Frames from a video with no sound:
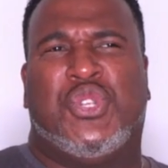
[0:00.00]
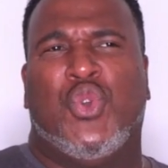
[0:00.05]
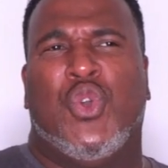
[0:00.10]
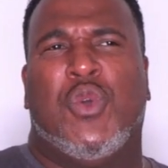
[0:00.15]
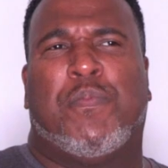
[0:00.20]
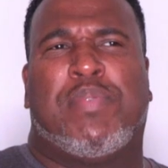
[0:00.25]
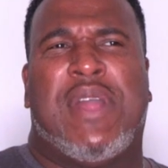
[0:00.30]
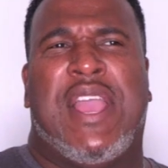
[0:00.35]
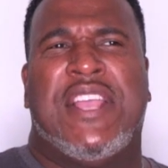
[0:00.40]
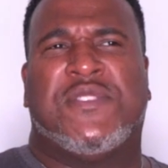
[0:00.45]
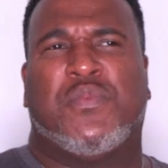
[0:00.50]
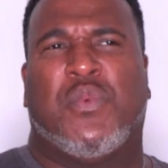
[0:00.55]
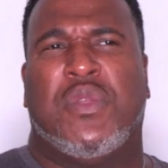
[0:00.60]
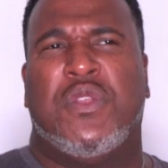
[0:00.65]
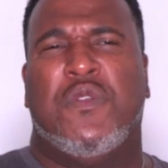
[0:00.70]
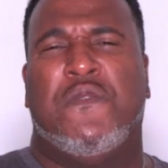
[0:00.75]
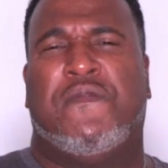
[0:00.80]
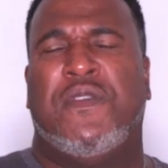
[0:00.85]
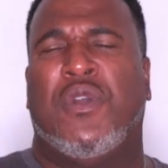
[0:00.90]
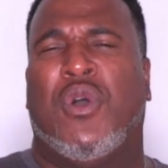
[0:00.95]
to a place where
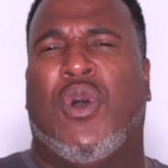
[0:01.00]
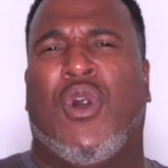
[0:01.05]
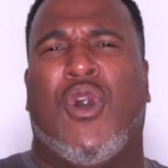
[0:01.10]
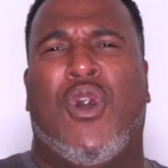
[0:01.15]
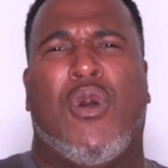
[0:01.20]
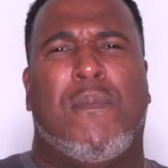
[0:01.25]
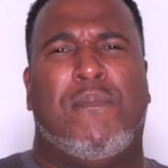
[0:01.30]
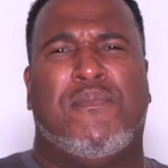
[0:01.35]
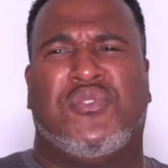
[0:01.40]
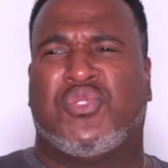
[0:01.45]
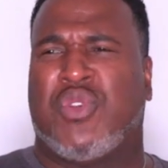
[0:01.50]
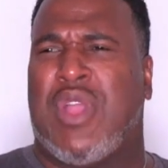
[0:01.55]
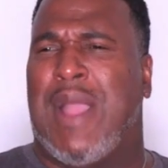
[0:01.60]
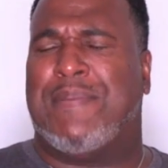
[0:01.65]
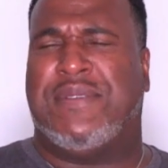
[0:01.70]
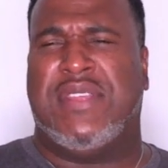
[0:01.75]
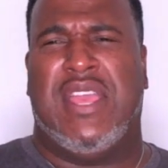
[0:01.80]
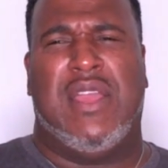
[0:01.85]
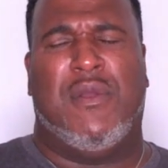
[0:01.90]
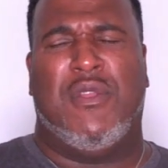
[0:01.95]
you feel all
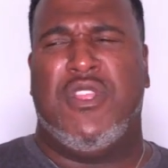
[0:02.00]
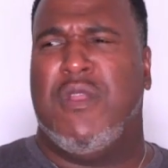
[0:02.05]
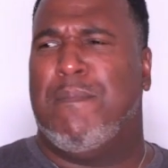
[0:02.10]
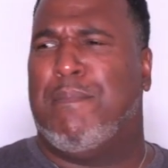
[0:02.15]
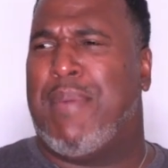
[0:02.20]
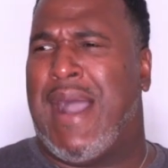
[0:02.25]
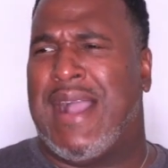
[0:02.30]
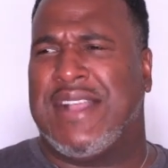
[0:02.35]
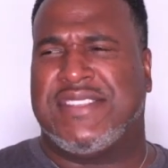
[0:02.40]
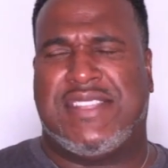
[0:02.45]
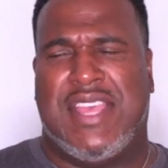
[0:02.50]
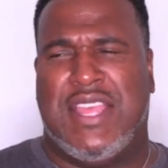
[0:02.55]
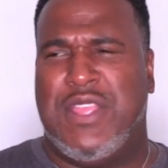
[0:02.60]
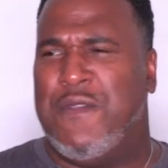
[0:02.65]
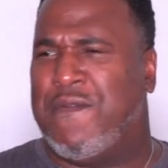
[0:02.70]
trapped in and you're boxed in.